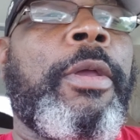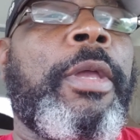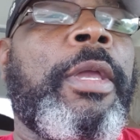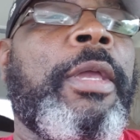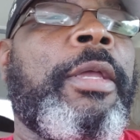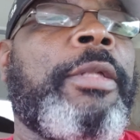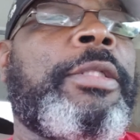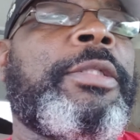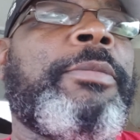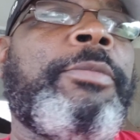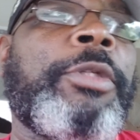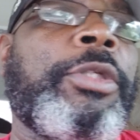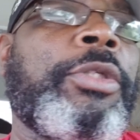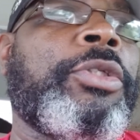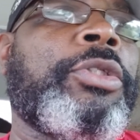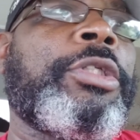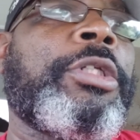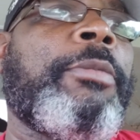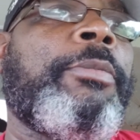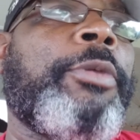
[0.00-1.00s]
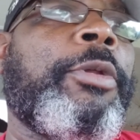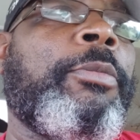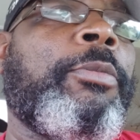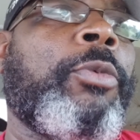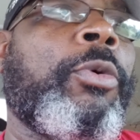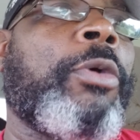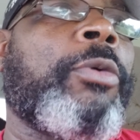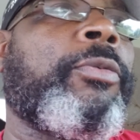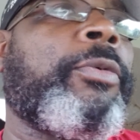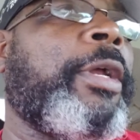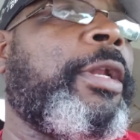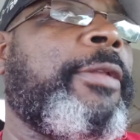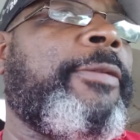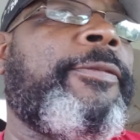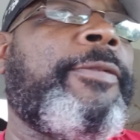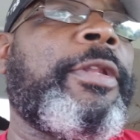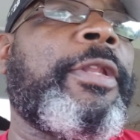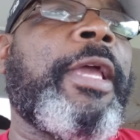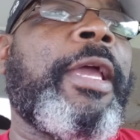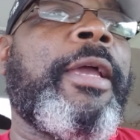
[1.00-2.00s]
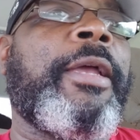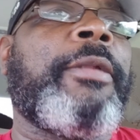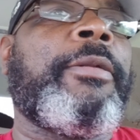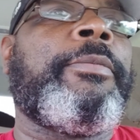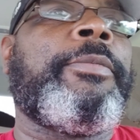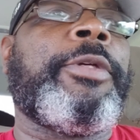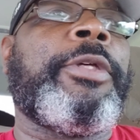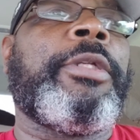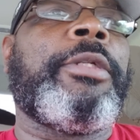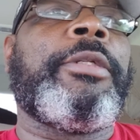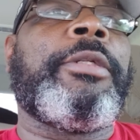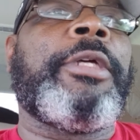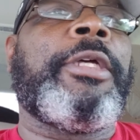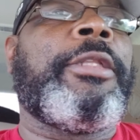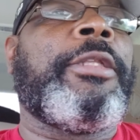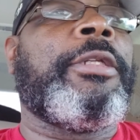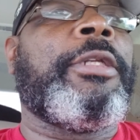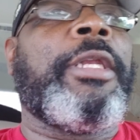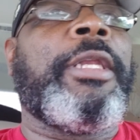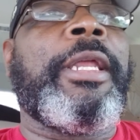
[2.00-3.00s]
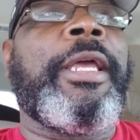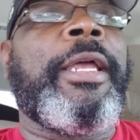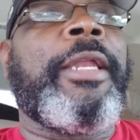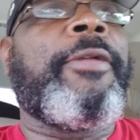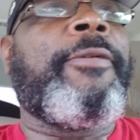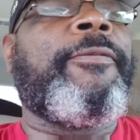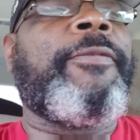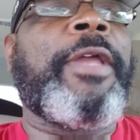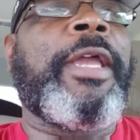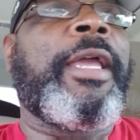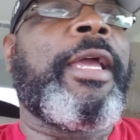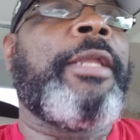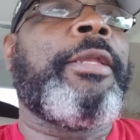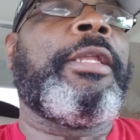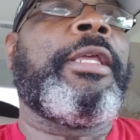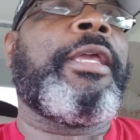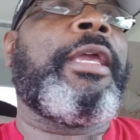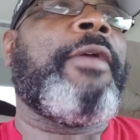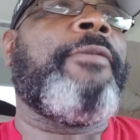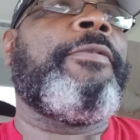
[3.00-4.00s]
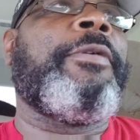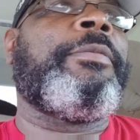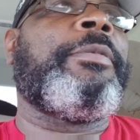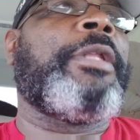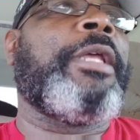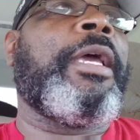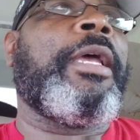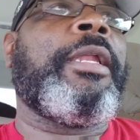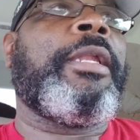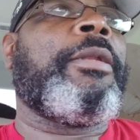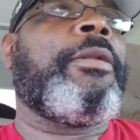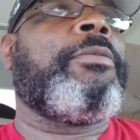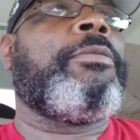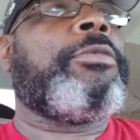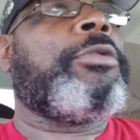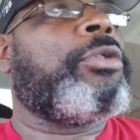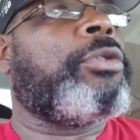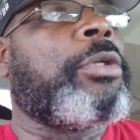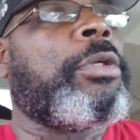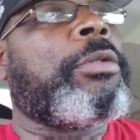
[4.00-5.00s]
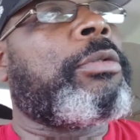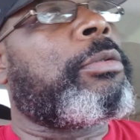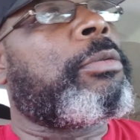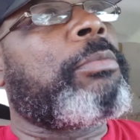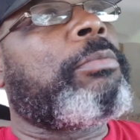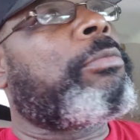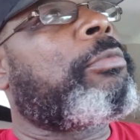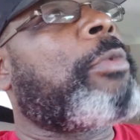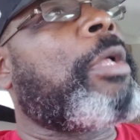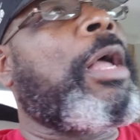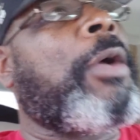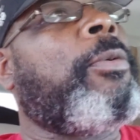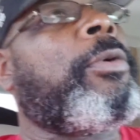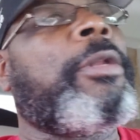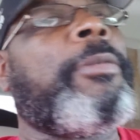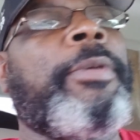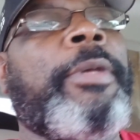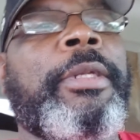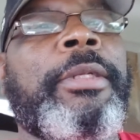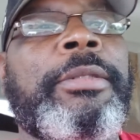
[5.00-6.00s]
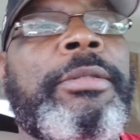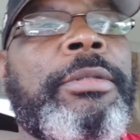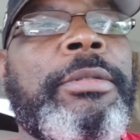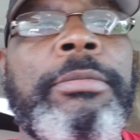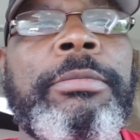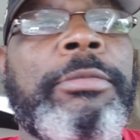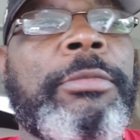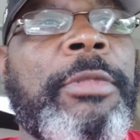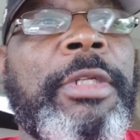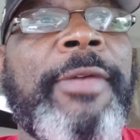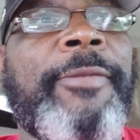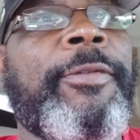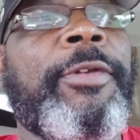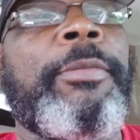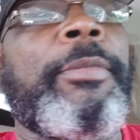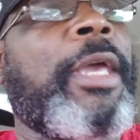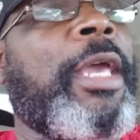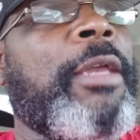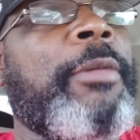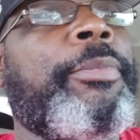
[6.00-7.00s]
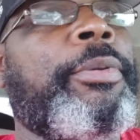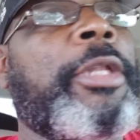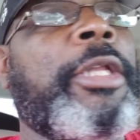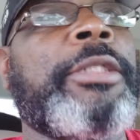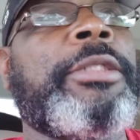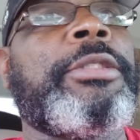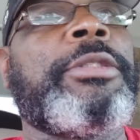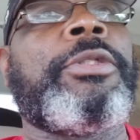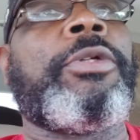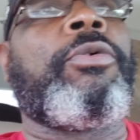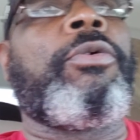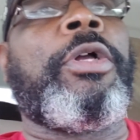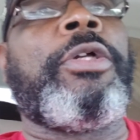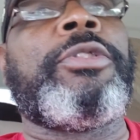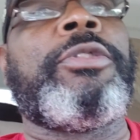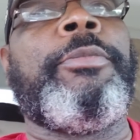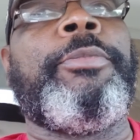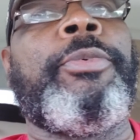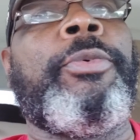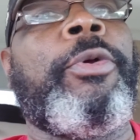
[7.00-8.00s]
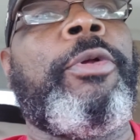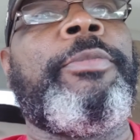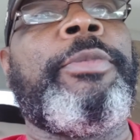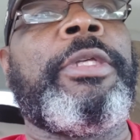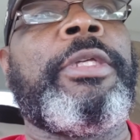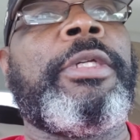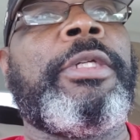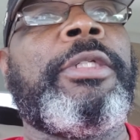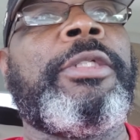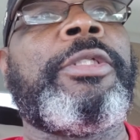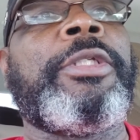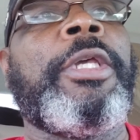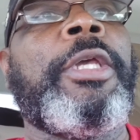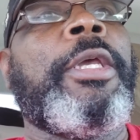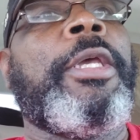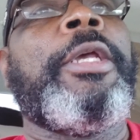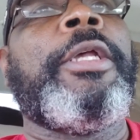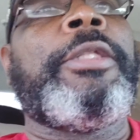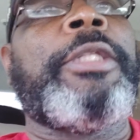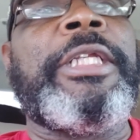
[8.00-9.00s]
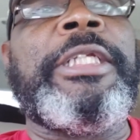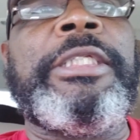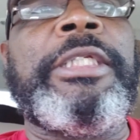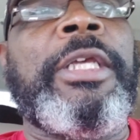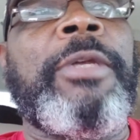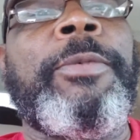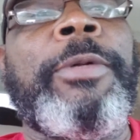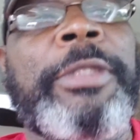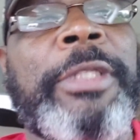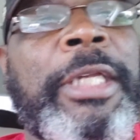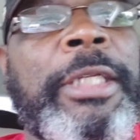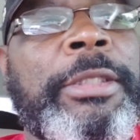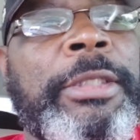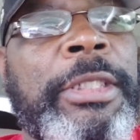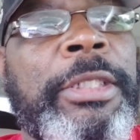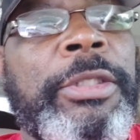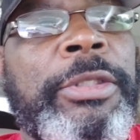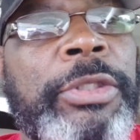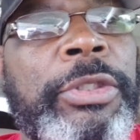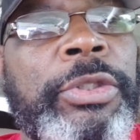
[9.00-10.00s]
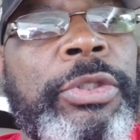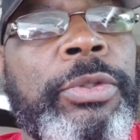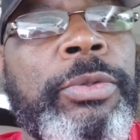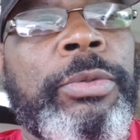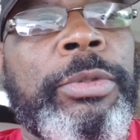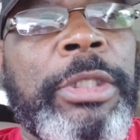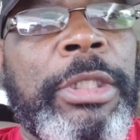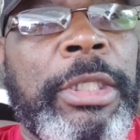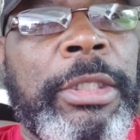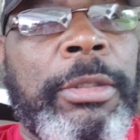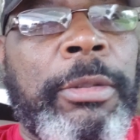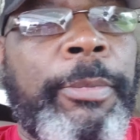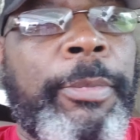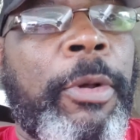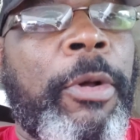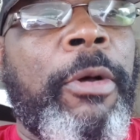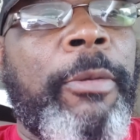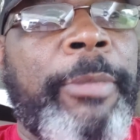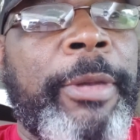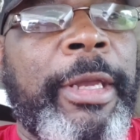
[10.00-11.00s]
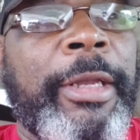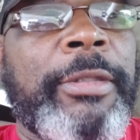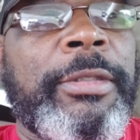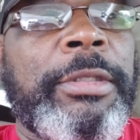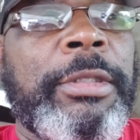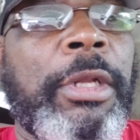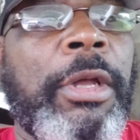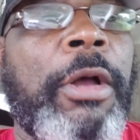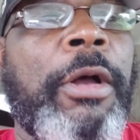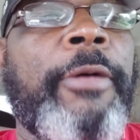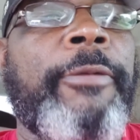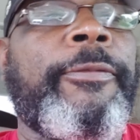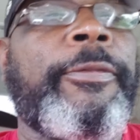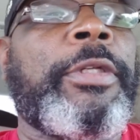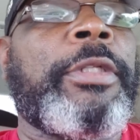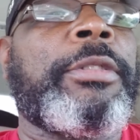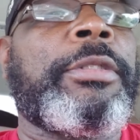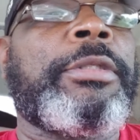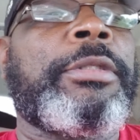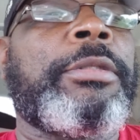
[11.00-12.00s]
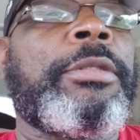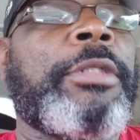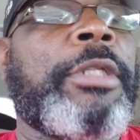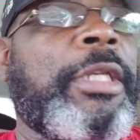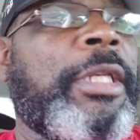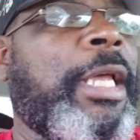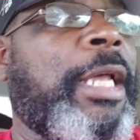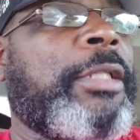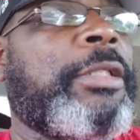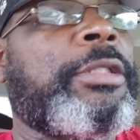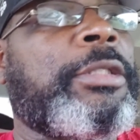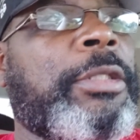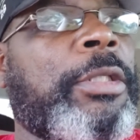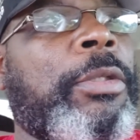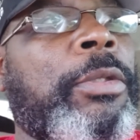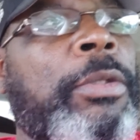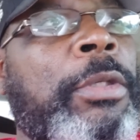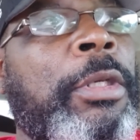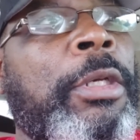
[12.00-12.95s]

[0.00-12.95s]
And to me, you should have been more ready for that. But other than that, if they hadn't have gave up that, I would have been giving them A+ across the board, because they did what they needed to do to get the ball back to the offense. And that's the